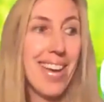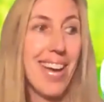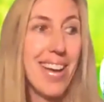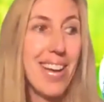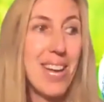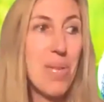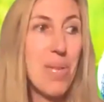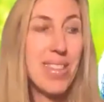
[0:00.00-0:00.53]

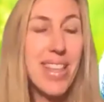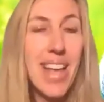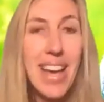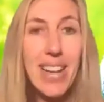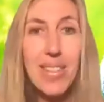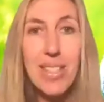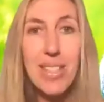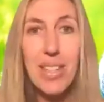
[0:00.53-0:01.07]
don't know
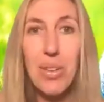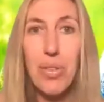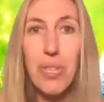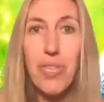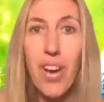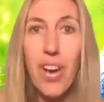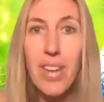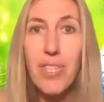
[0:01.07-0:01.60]
1,000 or
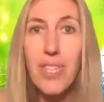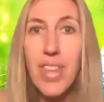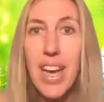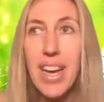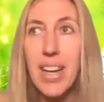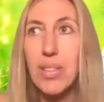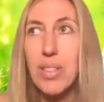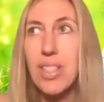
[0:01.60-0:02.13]

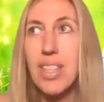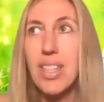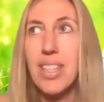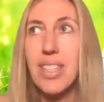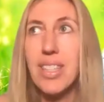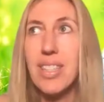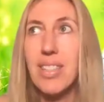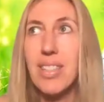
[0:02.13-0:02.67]

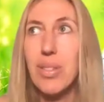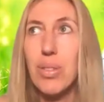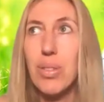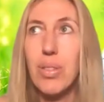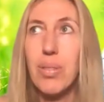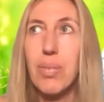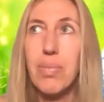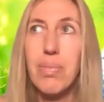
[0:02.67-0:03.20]
5,000
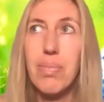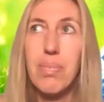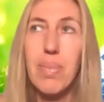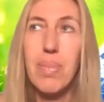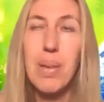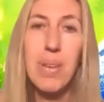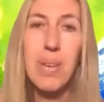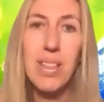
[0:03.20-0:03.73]
or
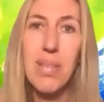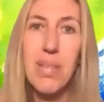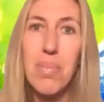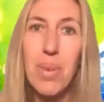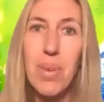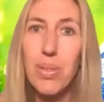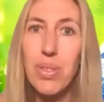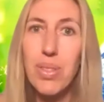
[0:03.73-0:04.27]
maybe at the
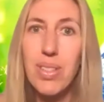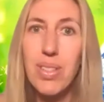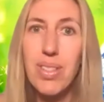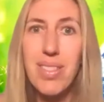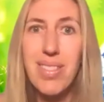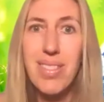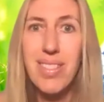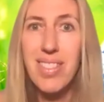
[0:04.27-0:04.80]
most
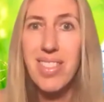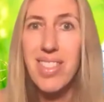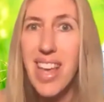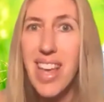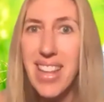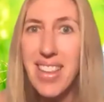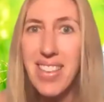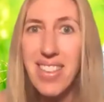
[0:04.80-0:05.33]

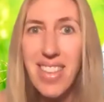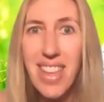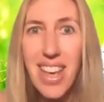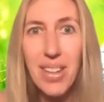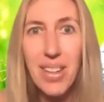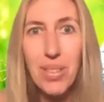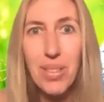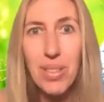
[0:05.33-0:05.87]

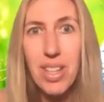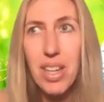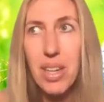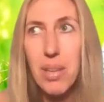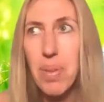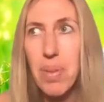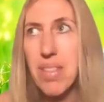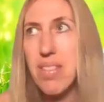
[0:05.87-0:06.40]

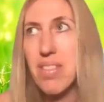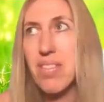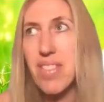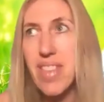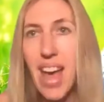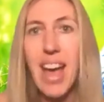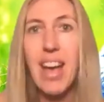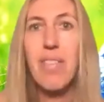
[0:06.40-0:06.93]
10,000. But
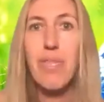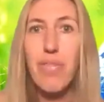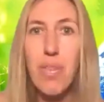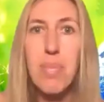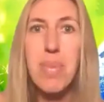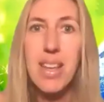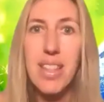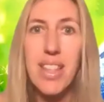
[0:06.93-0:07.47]
that for
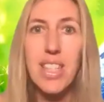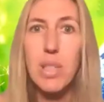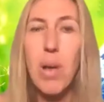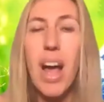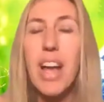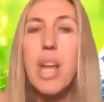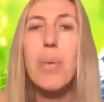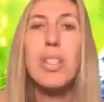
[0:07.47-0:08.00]
me at this,
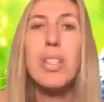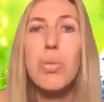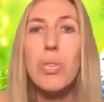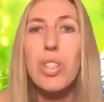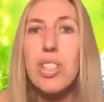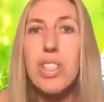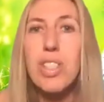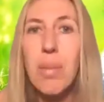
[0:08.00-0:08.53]
I know it's all
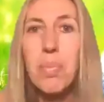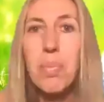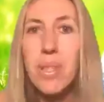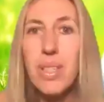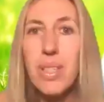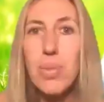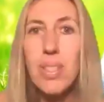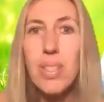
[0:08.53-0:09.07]
just
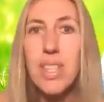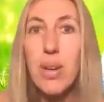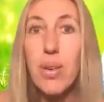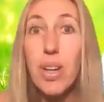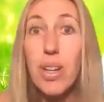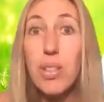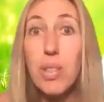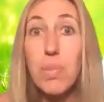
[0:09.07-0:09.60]
numbers with
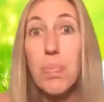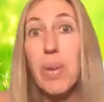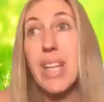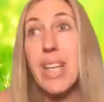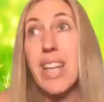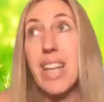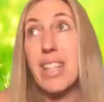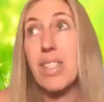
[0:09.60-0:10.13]
zeros, but
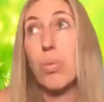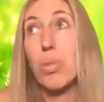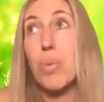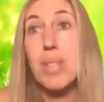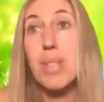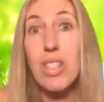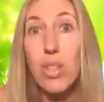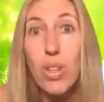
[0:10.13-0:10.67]

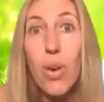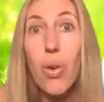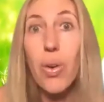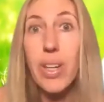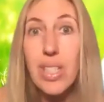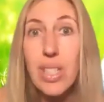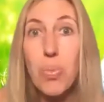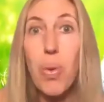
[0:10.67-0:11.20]
it's
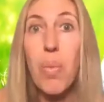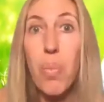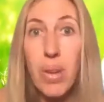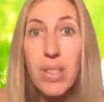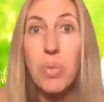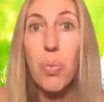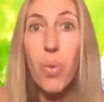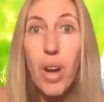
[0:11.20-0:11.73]
not. It's when
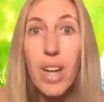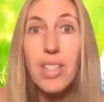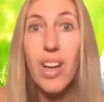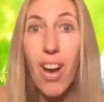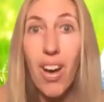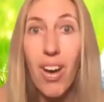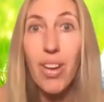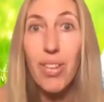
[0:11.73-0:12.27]
one worked
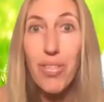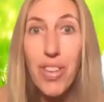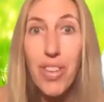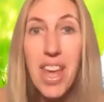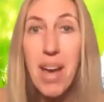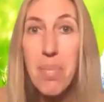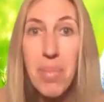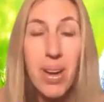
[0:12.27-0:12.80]
hard for
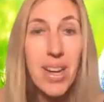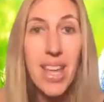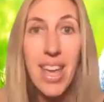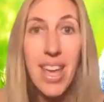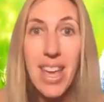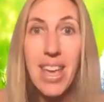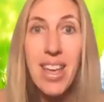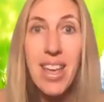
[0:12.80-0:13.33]
that
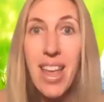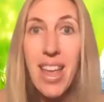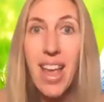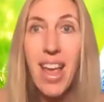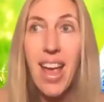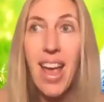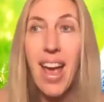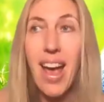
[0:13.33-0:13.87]
money.
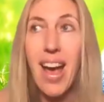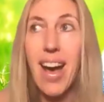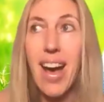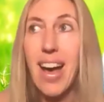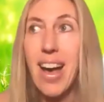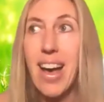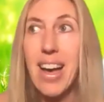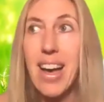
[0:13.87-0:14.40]

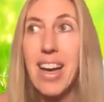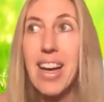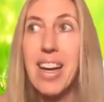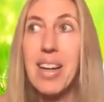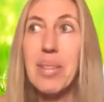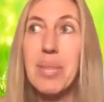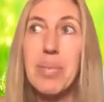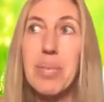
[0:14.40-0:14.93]

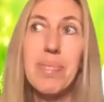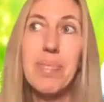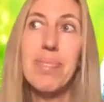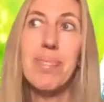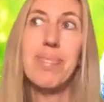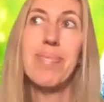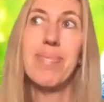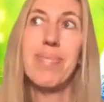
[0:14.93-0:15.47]
Um,
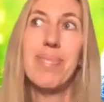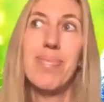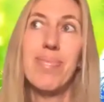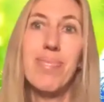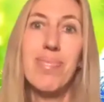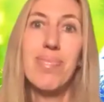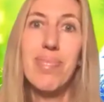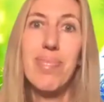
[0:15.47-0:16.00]

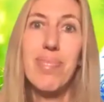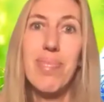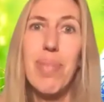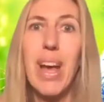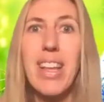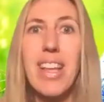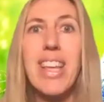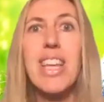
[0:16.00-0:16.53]

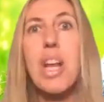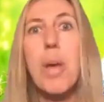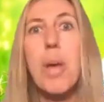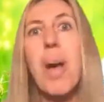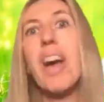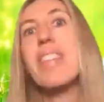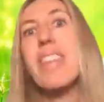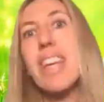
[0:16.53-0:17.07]
but
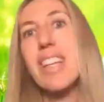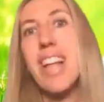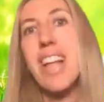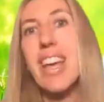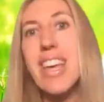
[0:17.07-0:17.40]
I think that